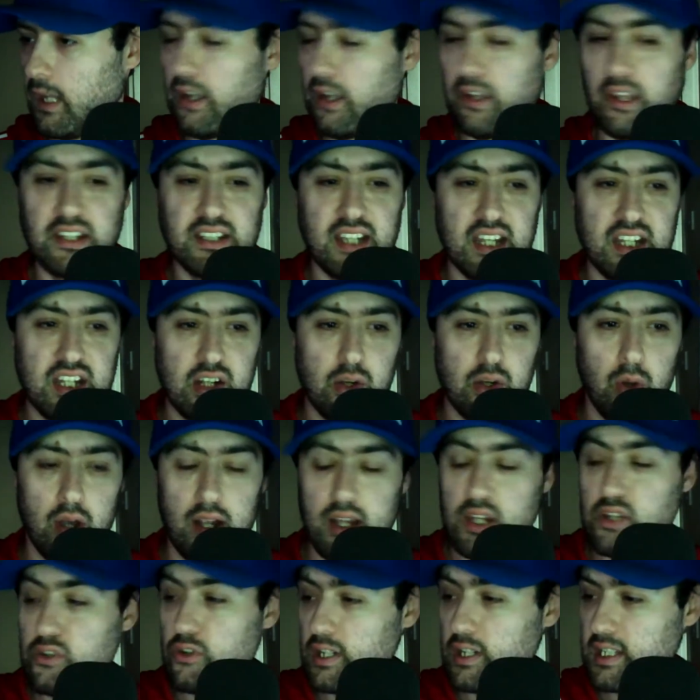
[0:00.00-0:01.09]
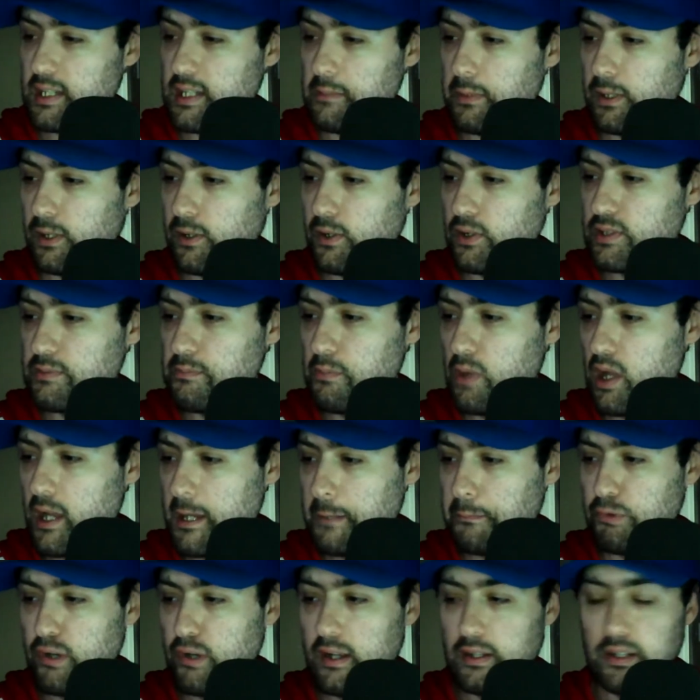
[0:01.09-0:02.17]
Okay, it's actually quite interesting because
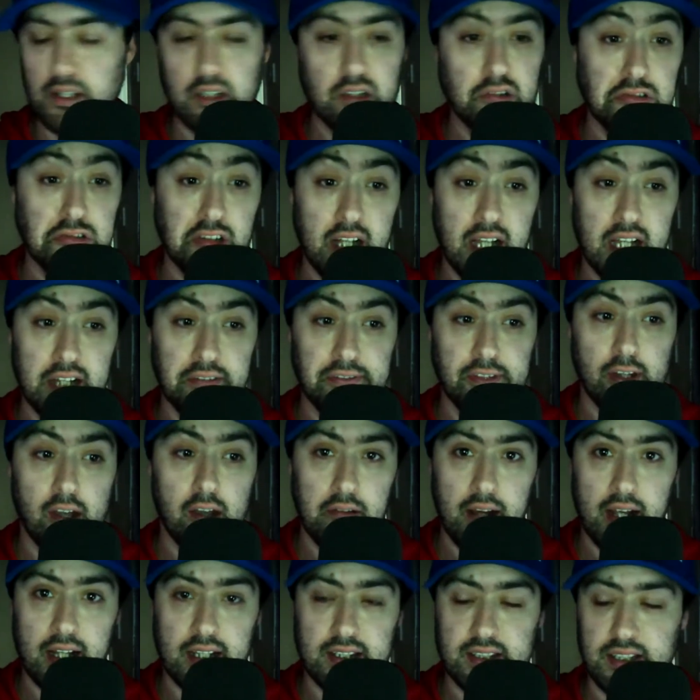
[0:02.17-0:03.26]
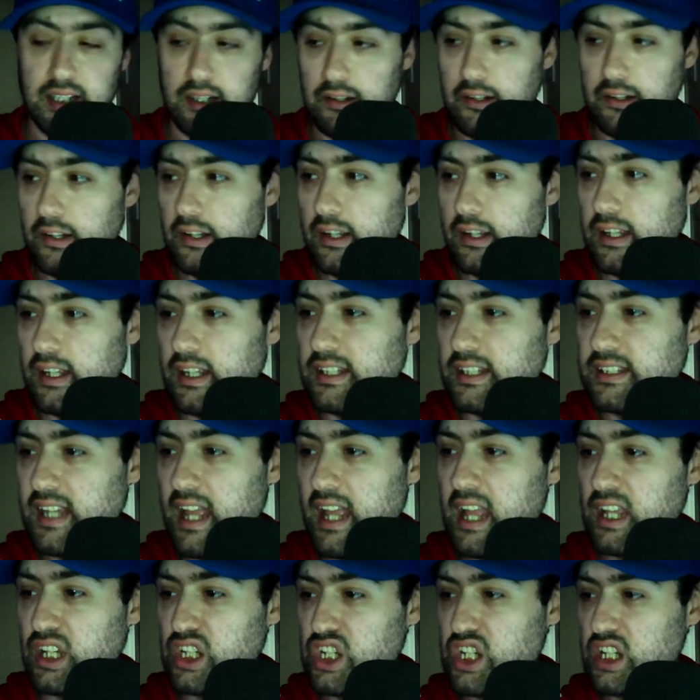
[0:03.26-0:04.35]
Mike Brown, the creative director, is
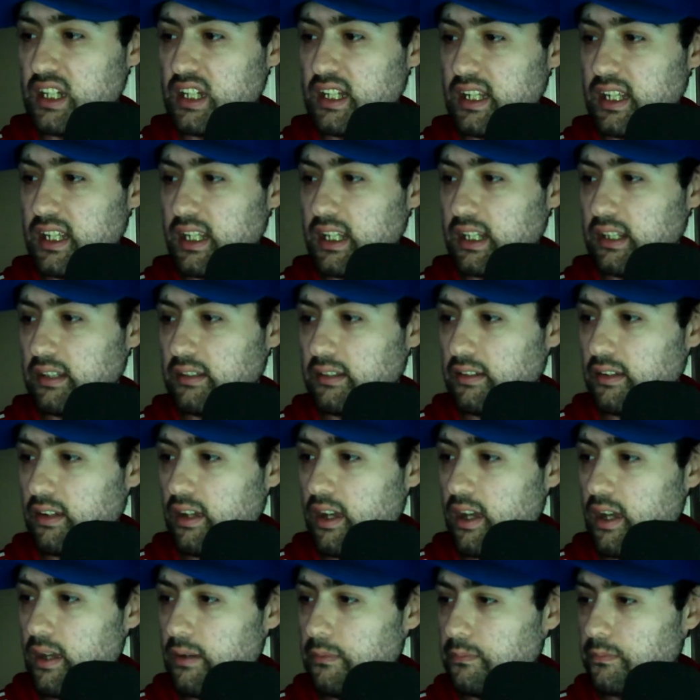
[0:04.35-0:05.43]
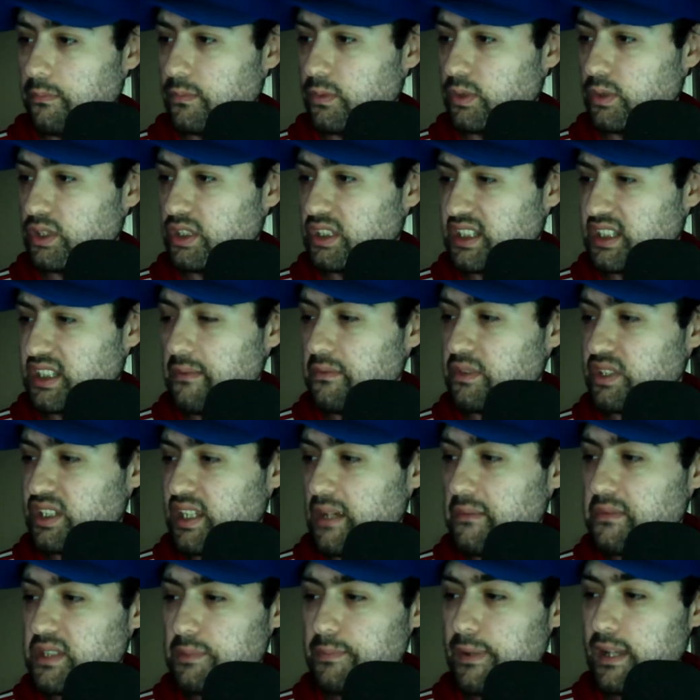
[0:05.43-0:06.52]
actually
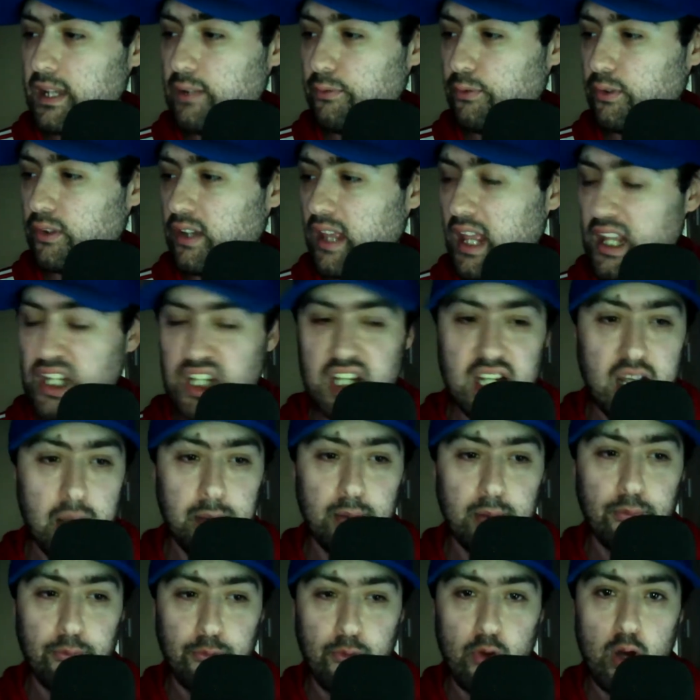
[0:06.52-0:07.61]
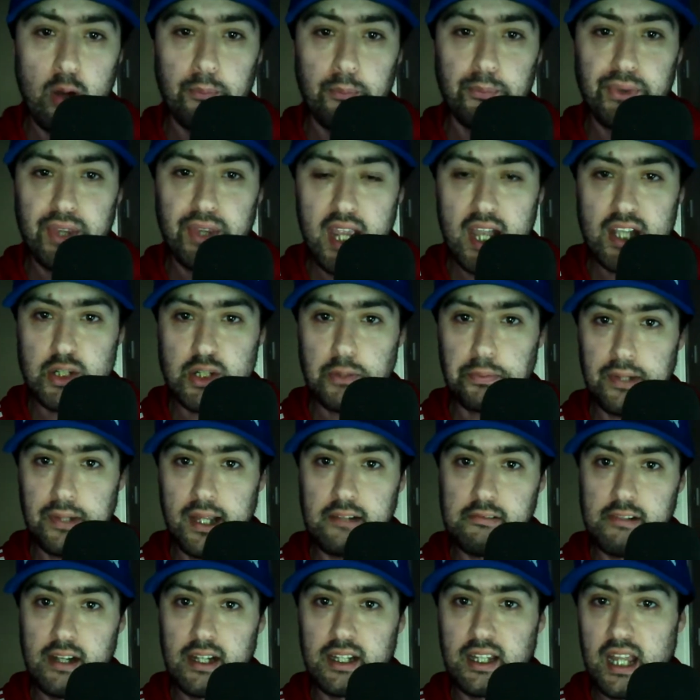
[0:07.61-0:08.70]
seems to be actually coming from the actual
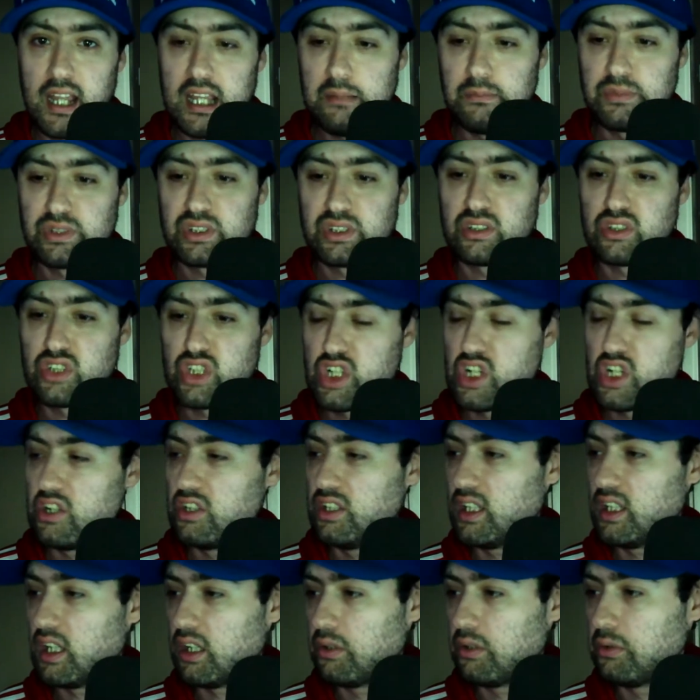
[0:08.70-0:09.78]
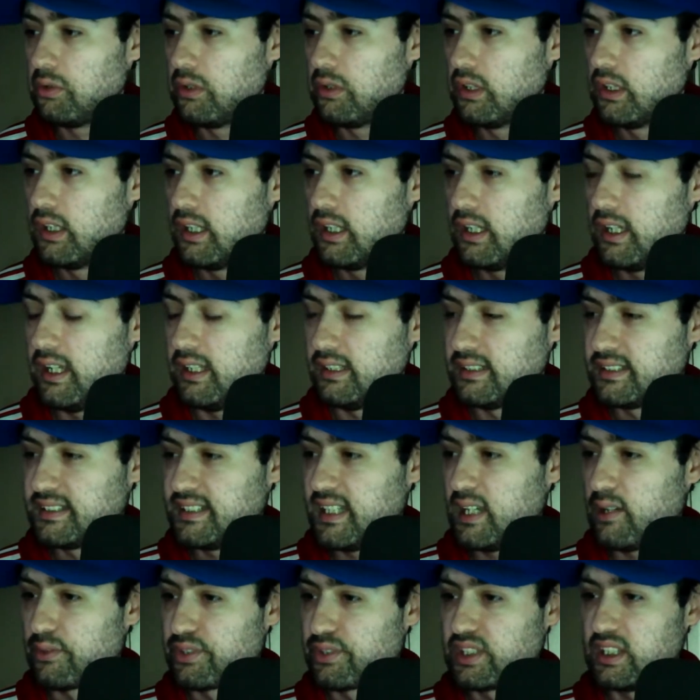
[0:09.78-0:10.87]
Playground Games studio
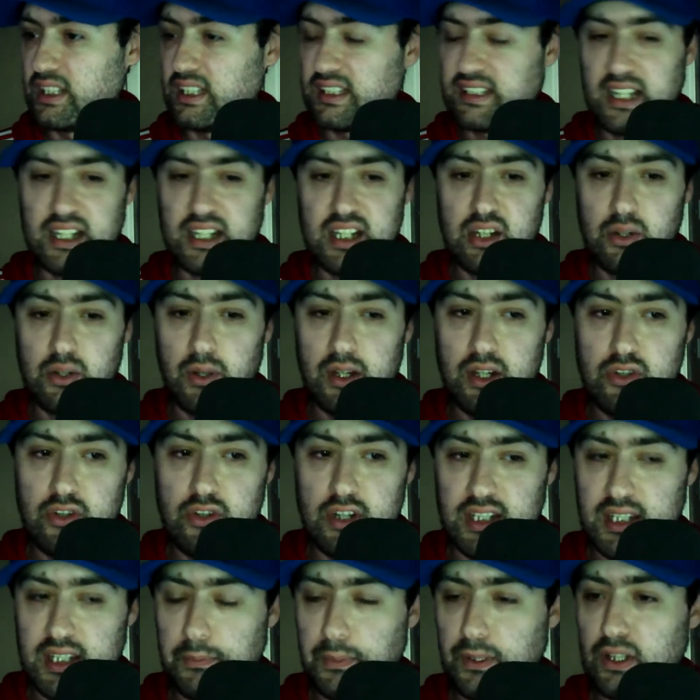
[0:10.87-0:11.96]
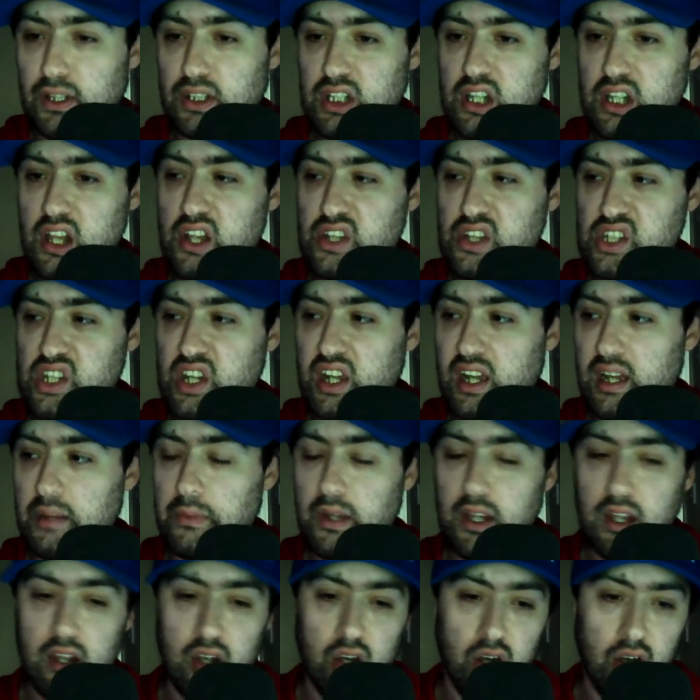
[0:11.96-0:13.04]
itself. So that's actually quite interesting because last
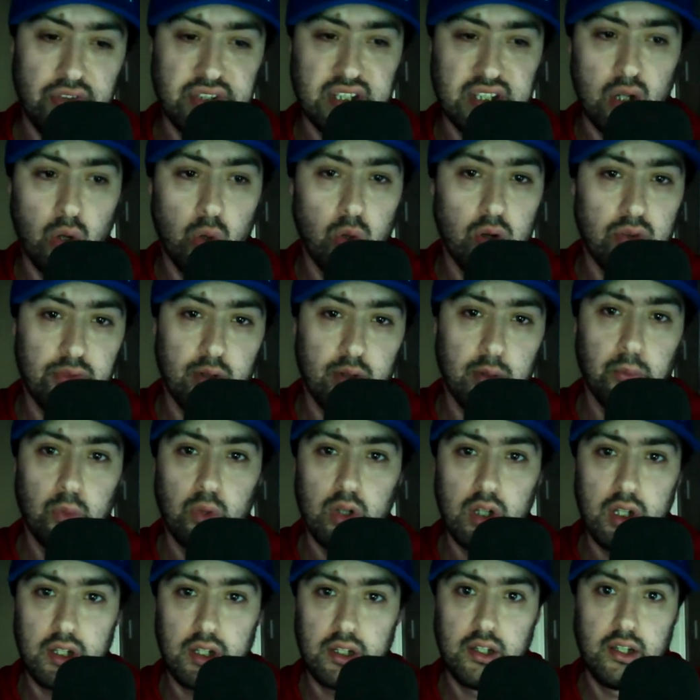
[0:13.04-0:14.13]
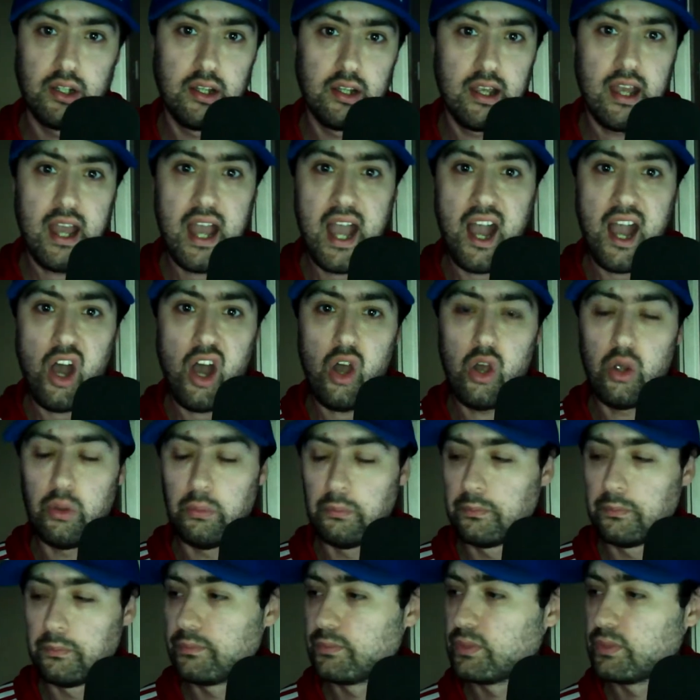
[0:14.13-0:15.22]
time, obviously, all of them were at
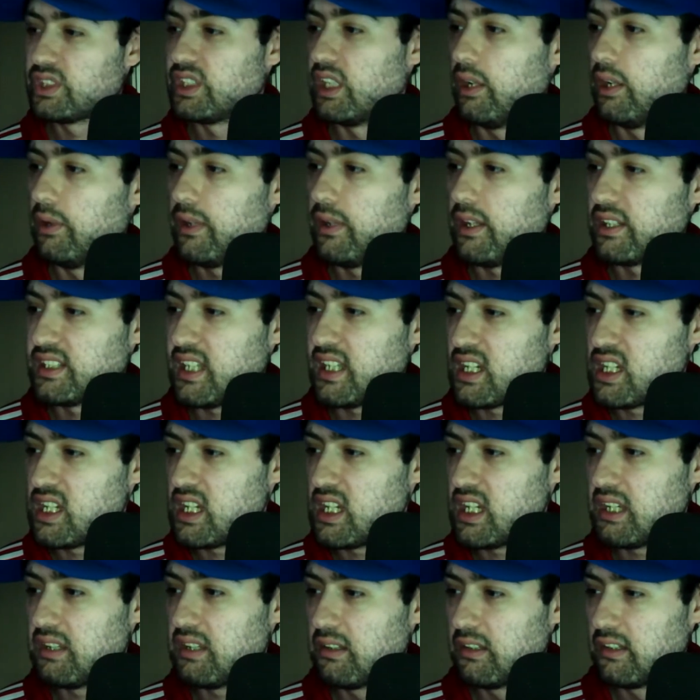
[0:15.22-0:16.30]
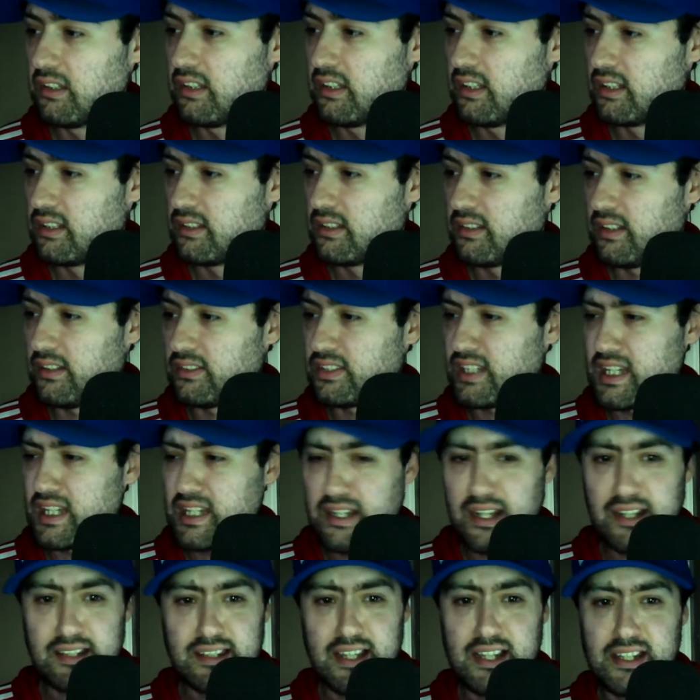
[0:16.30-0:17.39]
home. So that's actually a
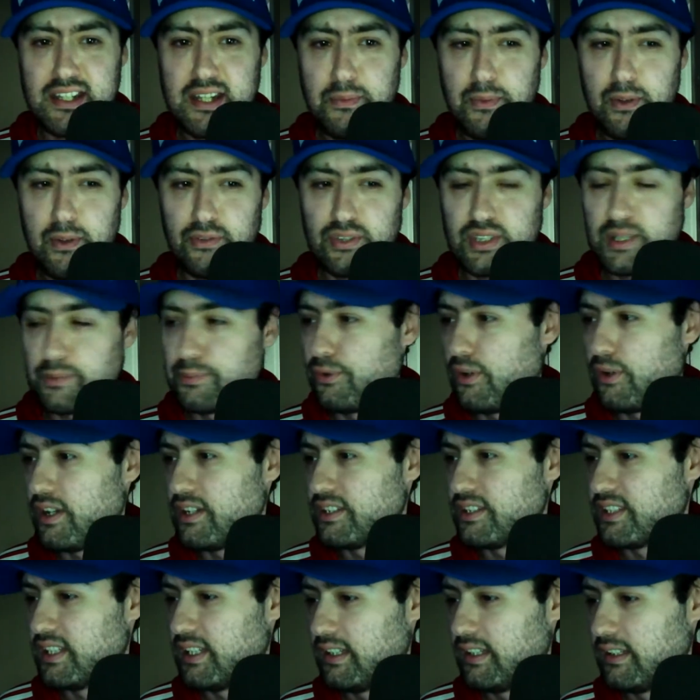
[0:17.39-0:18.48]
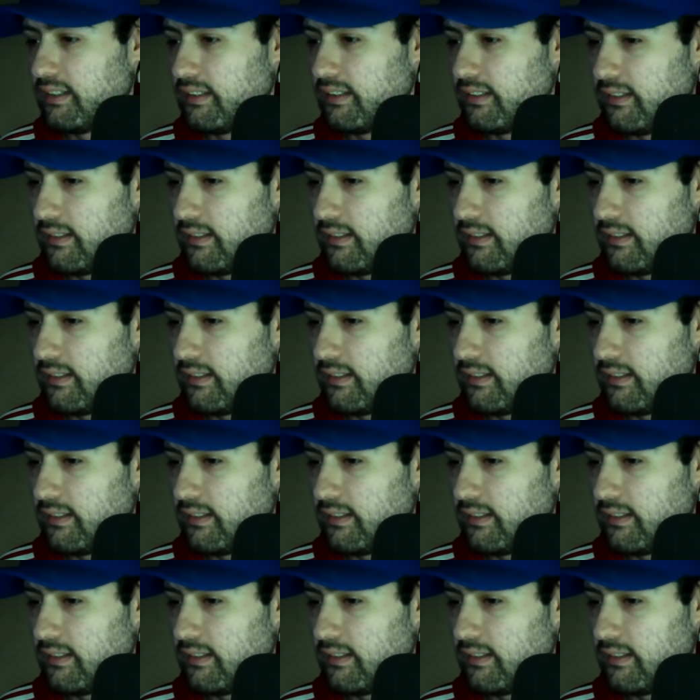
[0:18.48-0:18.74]
bit of a surprise there.